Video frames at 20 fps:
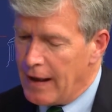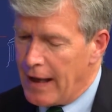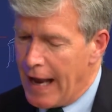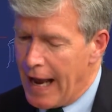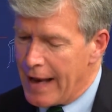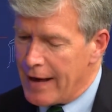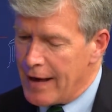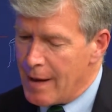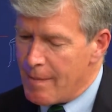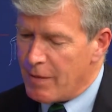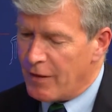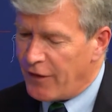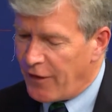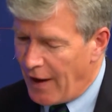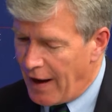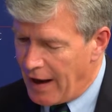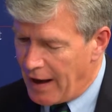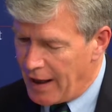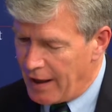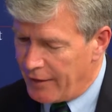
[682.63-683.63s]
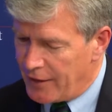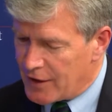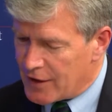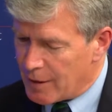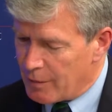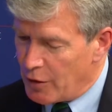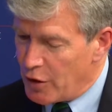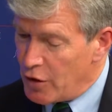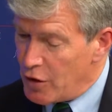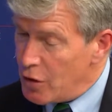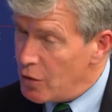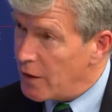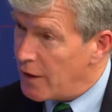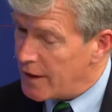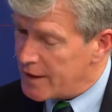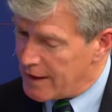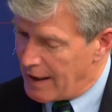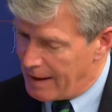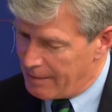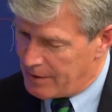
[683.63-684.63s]
At number 5 is someone new to the
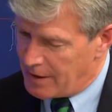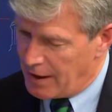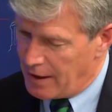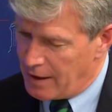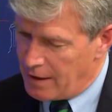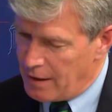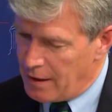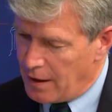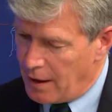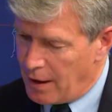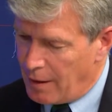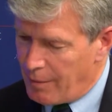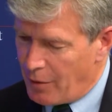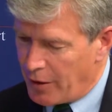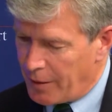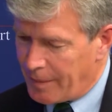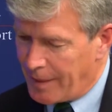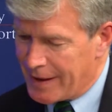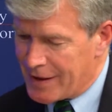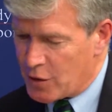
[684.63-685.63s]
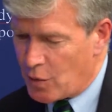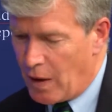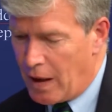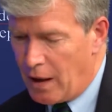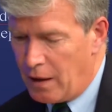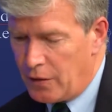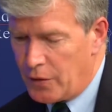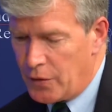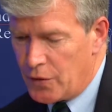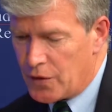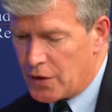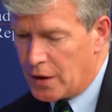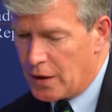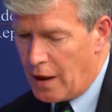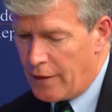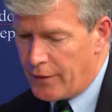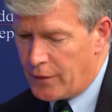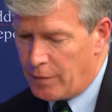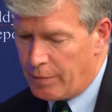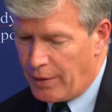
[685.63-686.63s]
top 10, Mona Pasquale, who's
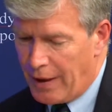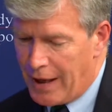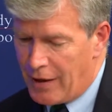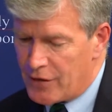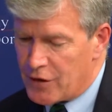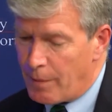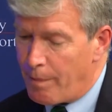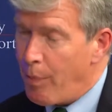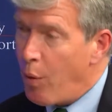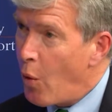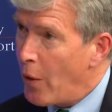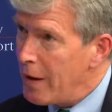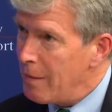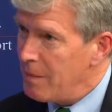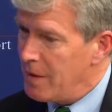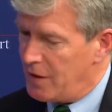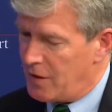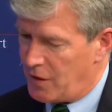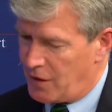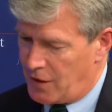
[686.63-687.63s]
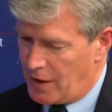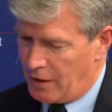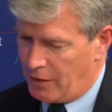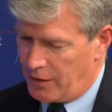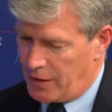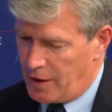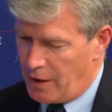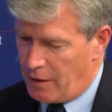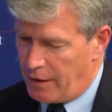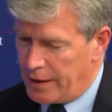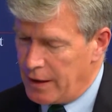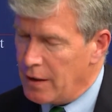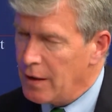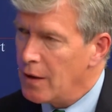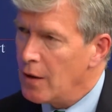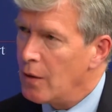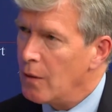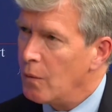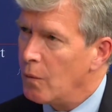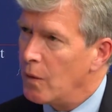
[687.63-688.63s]
Governor Brown's appointments secretary. Yeah.
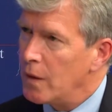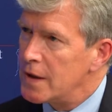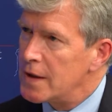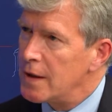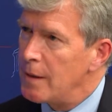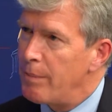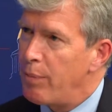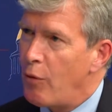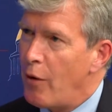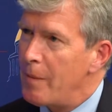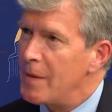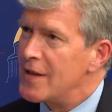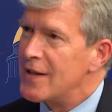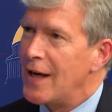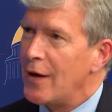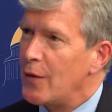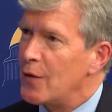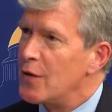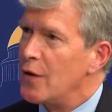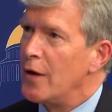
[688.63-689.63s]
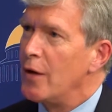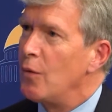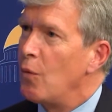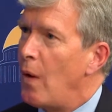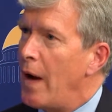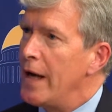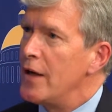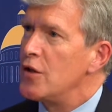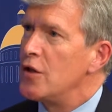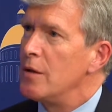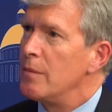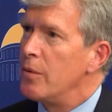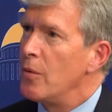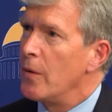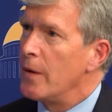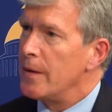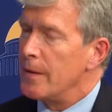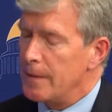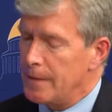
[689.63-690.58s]
What's an appointment secretary and why is she important?